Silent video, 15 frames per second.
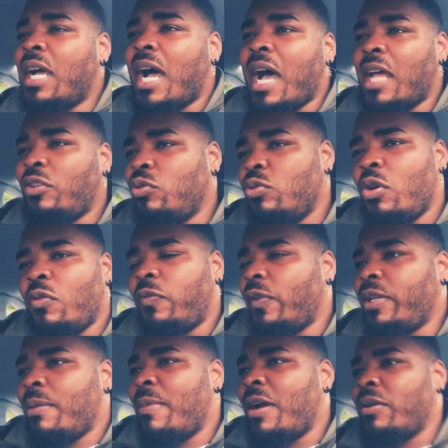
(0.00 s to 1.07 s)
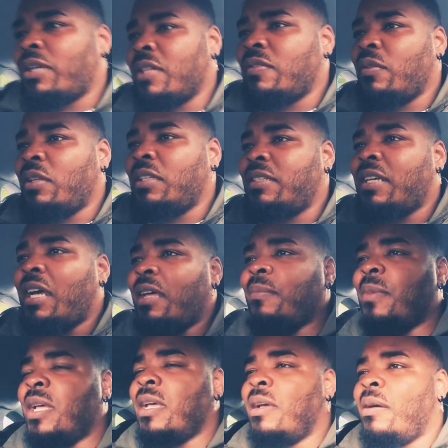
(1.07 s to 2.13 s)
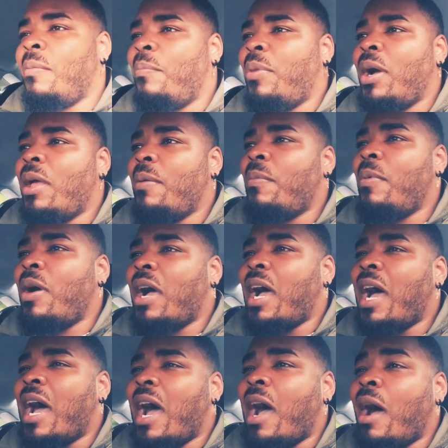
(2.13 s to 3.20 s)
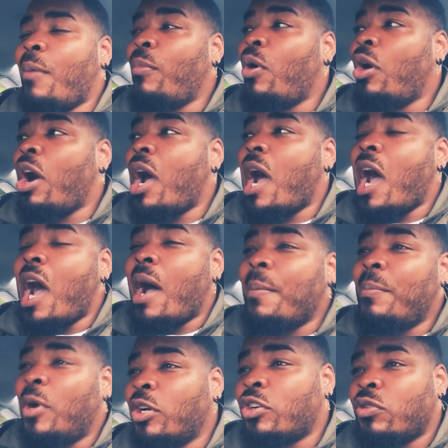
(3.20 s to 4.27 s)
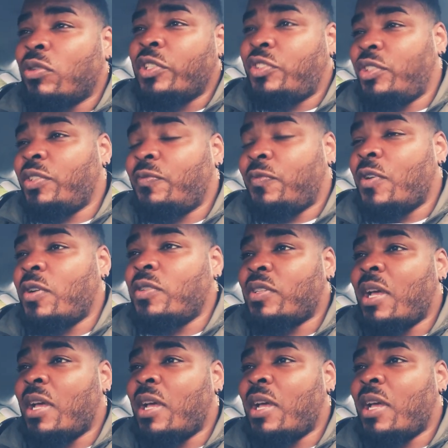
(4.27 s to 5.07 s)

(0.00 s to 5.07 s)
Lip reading: I do go for the Americans all the time, but I'm a Christian first.